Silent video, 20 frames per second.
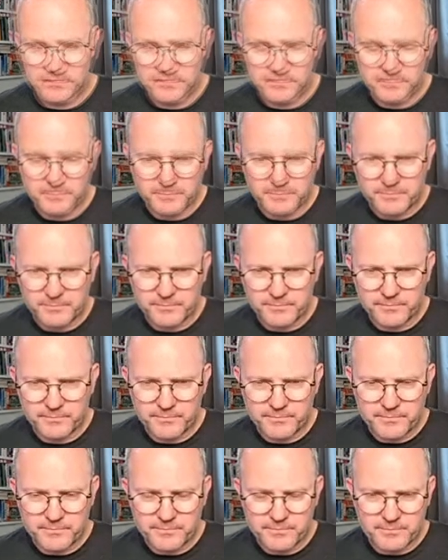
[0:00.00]

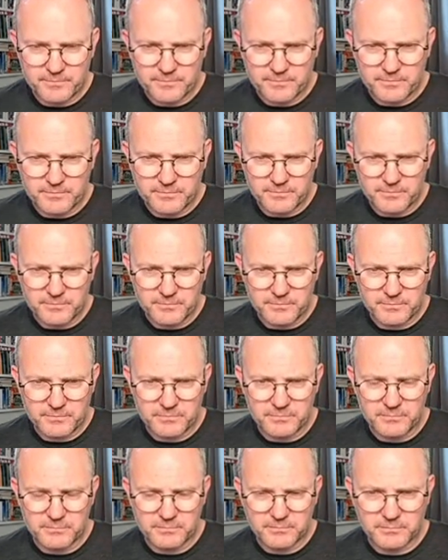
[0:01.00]

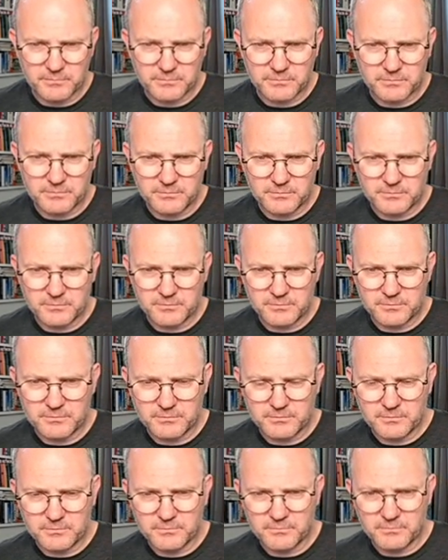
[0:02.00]

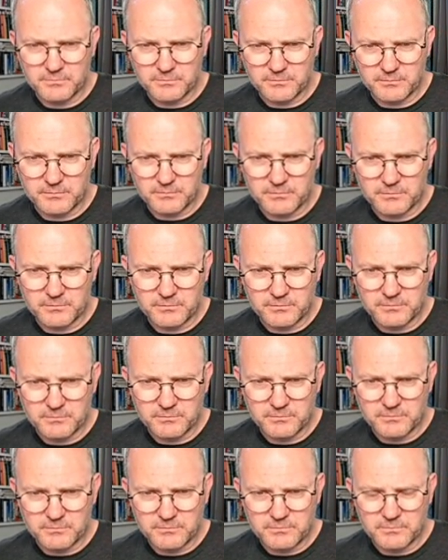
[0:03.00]

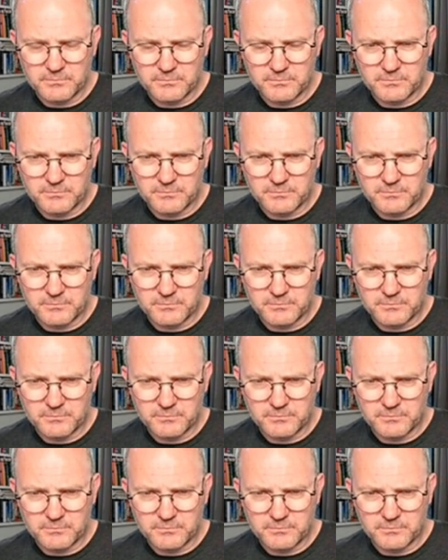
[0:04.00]
[no speech]